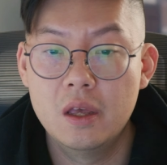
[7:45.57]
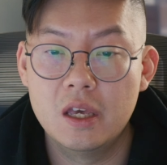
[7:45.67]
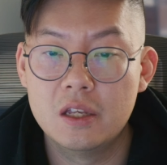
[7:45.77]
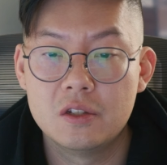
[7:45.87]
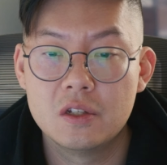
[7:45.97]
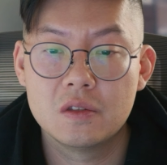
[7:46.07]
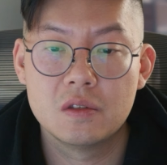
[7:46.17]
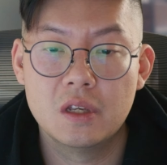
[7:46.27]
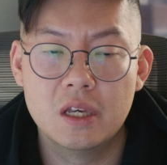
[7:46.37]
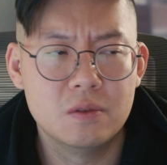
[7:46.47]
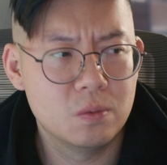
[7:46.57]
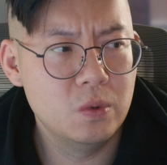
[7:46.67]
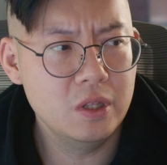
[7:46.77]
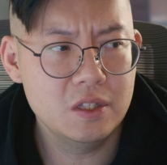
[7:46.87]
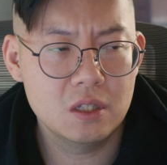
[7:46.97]
It's
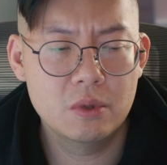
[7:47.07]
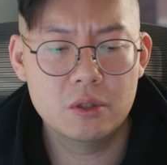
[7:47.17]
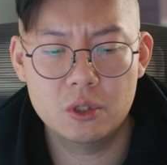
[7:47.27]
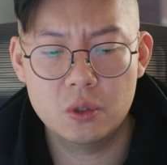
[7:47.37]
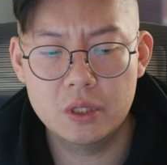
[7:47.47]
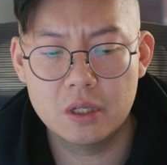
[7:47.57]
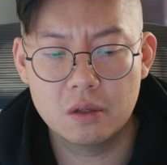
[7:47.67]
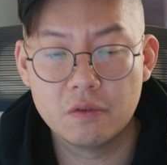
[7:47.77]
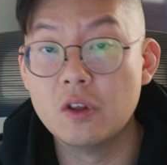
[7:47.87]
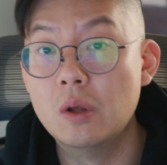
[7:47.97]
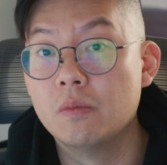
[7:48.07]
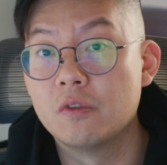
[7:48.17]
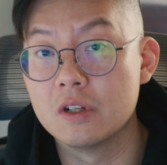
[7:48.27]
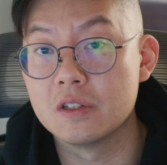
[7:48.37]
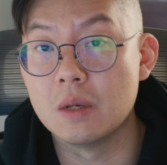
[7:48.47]
really similar to shooting film,
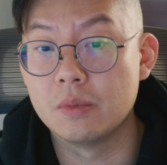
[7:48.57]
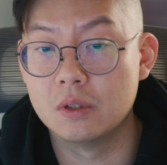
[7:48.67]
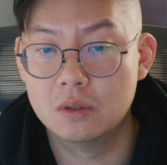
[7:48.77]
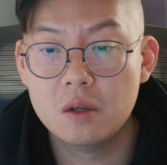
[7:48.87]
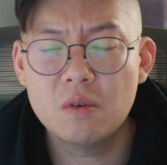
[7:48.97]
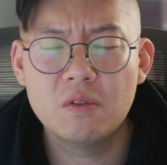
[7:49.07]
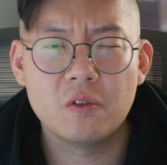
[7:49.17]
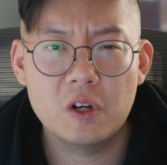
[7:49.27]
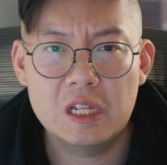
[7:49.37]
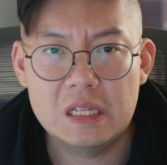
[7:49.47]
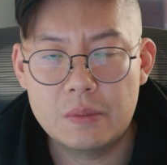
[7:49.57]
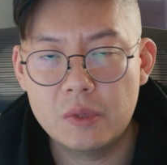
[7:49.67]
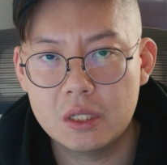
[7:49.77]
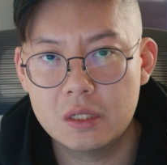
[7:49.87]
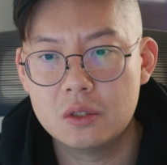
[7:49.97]
for example. You're very
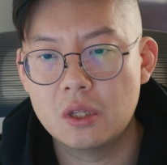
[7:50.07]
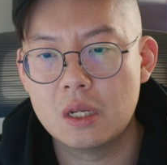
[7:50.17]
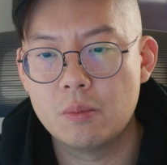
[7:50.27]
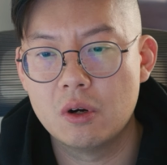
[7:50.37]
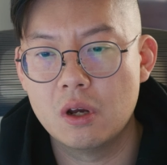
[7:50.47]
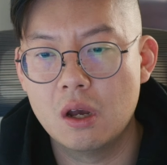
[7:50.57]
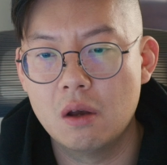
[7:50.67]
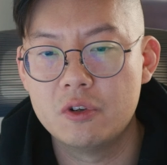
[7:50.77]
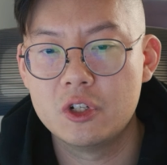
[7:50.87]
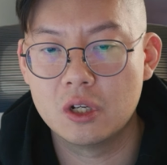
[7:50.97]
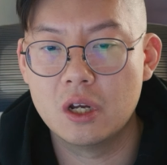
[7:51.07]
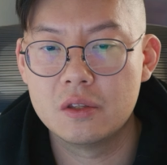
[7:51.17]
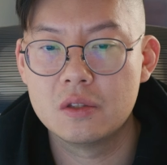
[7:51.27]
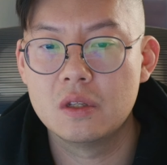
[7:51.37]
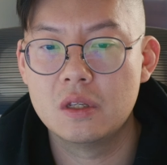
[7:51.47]
limited to the number of
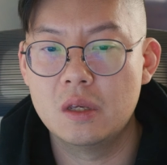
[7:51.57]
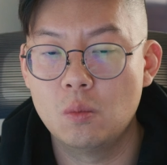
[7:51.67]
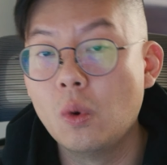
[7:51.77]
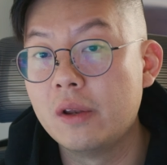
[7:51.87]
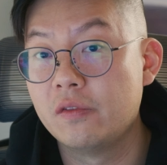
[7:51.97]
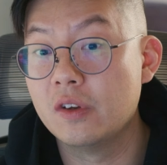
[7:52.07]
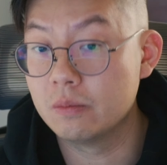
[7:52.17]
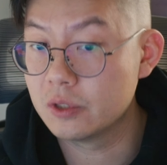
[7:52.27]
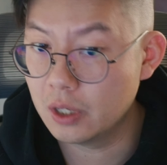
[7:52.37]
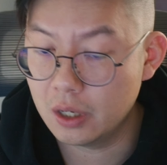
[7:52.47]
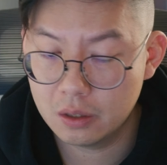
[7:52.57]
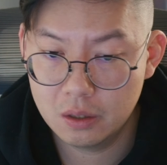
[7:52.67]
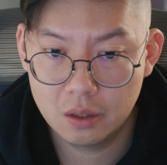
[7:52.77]
shots in one film stock.